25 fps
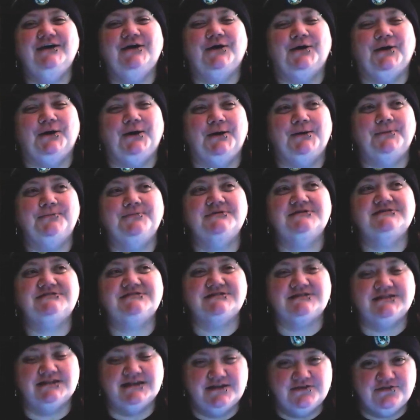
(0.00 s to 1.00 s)
um,
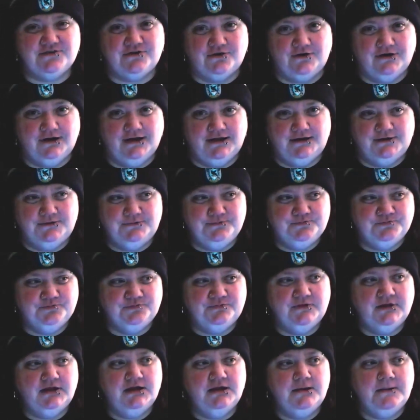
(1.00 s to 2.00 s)
Slytherin,
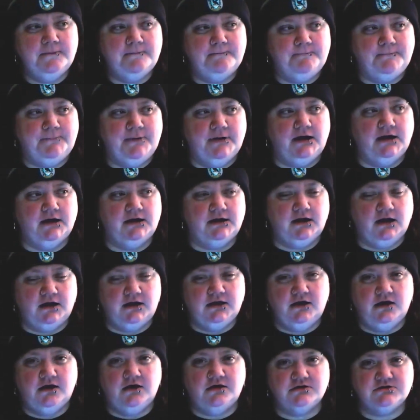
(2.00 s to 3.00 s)
but
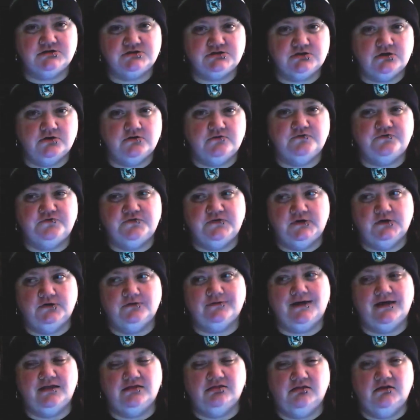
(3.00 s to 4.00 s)
I also feel
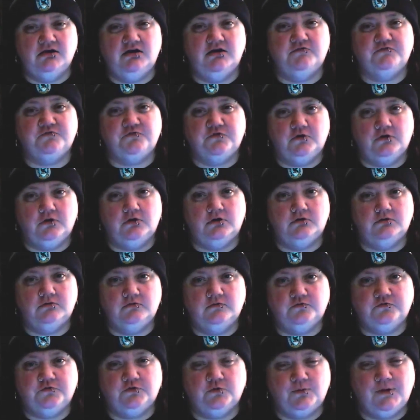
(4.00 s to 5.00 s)
that love for,
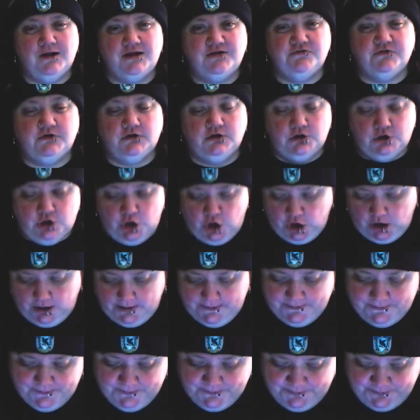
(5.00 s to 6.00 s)
for
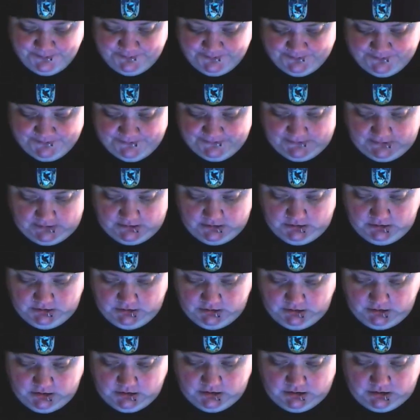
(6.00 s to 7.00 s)
Ravenclaw.
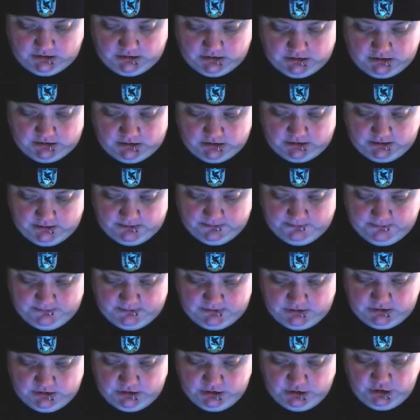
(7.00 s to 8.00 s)
Um,
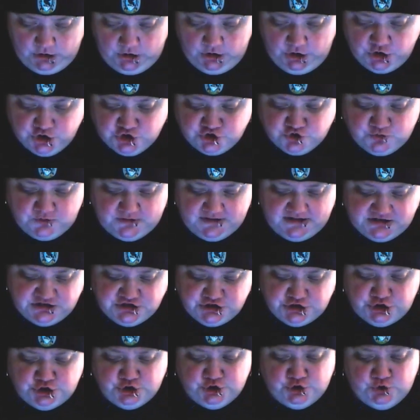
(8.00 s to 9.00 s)

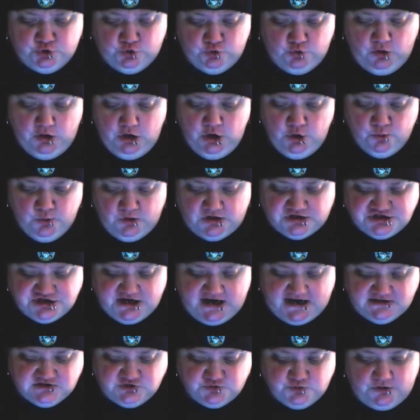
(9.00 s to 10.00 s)
22, which
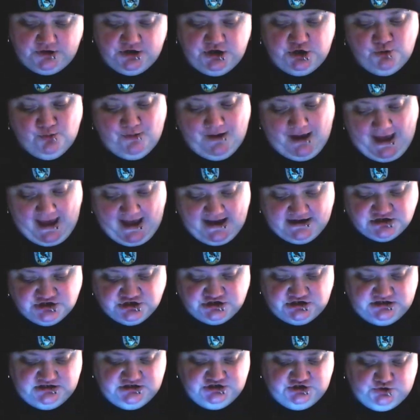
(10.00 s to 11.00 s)
house were you
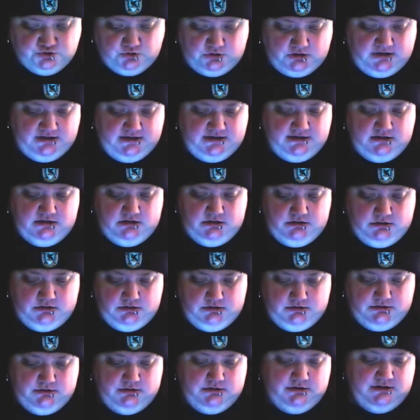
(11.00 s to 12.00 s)
actually sorted
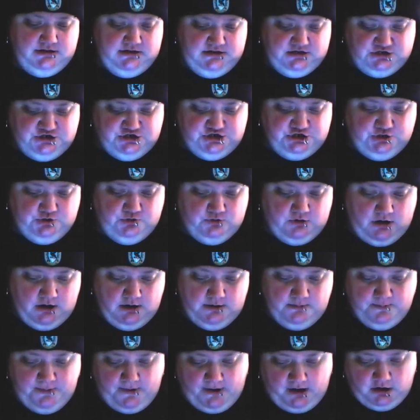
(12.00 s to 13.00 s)
into
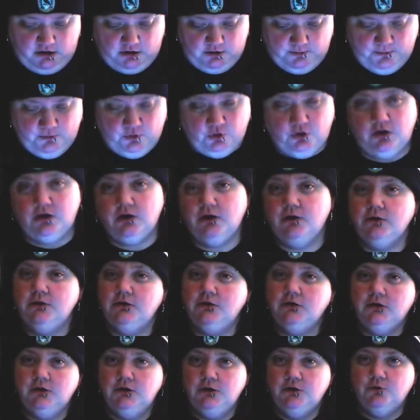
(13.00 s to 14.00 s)
on Pottermore?
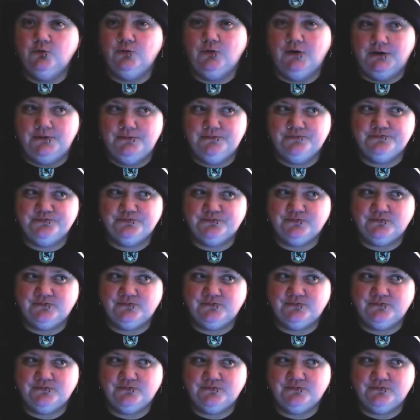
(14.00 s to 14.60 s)
Well,